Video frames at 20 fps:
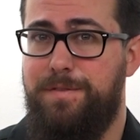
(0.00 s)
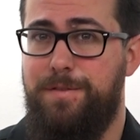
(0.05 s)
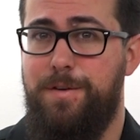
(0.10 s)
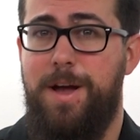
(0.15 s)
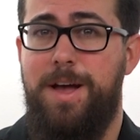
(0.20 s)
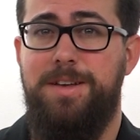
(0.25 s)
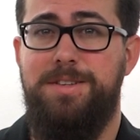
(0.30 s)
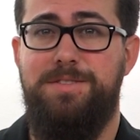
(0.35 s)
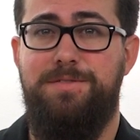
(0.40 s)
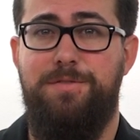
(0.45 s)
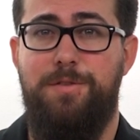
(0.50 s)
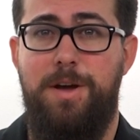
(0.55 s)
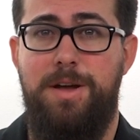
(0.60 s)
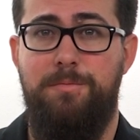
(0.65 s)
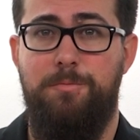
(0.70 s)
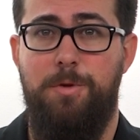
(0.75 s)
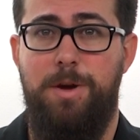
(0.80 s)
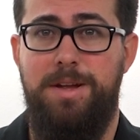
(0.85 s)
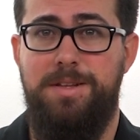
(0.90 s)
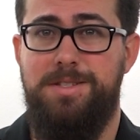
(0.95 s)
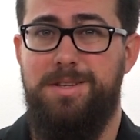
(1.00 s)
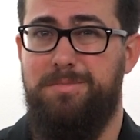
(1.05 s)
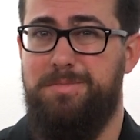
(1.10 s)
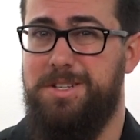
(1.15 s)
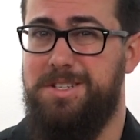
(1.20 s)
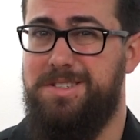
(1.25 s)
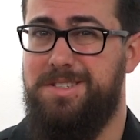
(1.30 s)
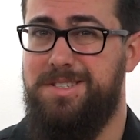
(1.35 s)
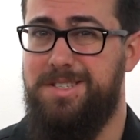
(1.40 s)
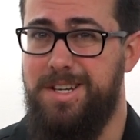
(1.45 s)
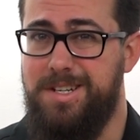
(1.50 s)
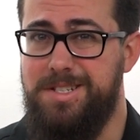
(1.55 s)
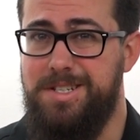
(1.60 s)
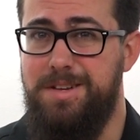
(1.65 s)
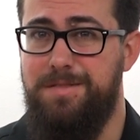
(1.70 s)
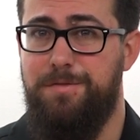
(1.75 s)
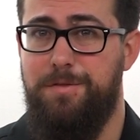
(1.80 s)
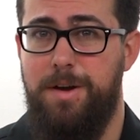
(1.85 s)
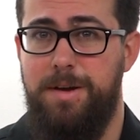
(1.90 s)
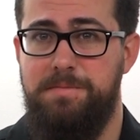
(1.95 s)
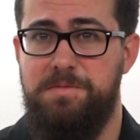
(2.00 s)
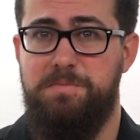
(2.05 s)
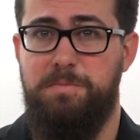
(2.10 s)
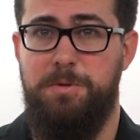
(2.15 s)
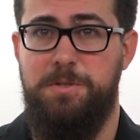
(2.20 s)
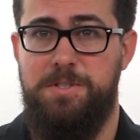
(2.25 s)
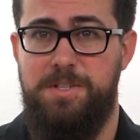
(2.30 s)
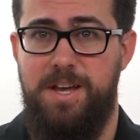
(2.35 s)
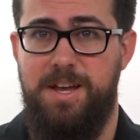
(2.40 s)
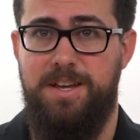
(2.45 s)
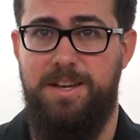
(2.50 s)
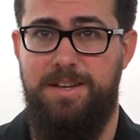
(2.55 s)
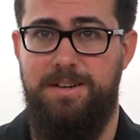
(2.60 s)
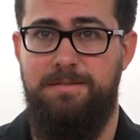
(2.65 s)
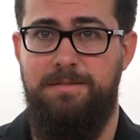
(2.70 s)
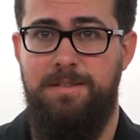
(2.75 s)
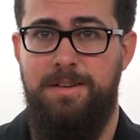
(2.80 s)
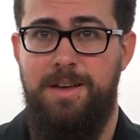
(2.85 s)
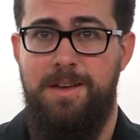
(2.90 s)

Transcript: fast frame rates up to sixty frames per second,